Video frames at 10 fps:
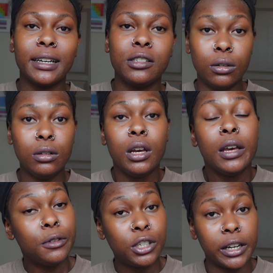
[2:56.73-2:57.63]
So
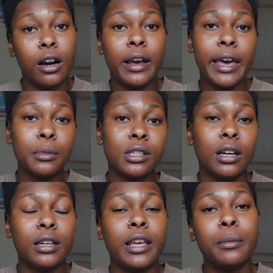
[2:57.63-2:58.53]
if you check out
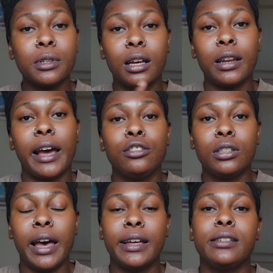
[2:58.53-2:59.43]
Amazon actually
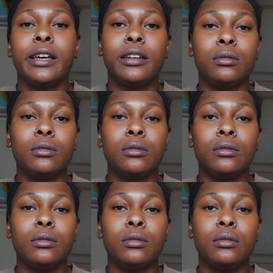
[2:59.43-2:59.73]
has like